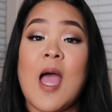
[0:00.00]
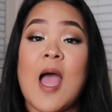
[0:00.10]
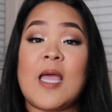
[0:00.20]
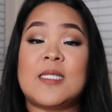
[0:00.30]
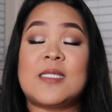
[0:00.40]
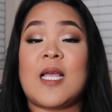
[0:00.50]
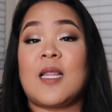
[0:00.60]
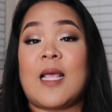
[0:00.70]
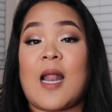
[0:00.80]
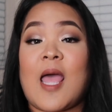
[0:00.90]
I
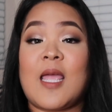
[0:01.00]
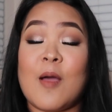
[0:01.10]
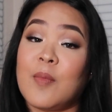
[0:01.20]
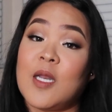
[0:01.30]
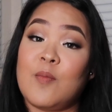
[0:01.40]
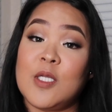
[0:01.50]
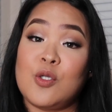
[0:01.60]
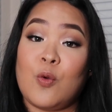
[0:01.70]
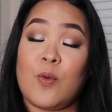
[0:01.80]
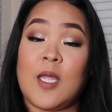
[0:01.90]
said that I am gonna be
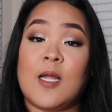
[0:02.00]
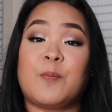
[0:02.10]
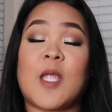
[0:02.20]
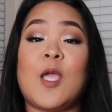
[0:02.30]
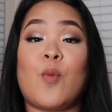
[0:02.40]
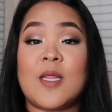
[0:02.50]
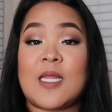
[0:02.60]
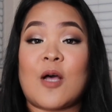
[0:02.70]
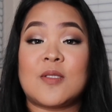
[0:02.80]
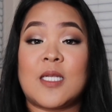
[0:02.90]
doing a
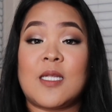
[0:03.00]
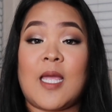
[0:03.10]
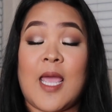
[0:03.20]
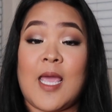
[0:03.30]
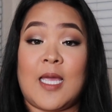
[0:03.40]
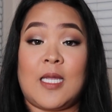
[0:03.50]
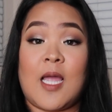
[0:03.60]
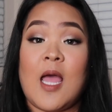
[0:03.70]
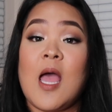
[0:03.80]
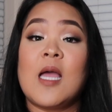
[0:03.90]

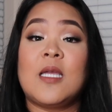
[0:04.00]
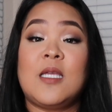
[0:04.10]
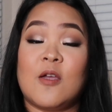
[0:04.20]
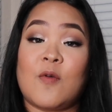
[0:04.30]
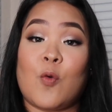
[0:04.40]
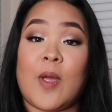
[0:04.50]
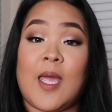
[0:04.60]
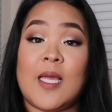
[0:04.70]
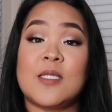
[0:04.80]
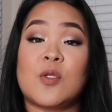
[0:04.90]
1000k giveaway.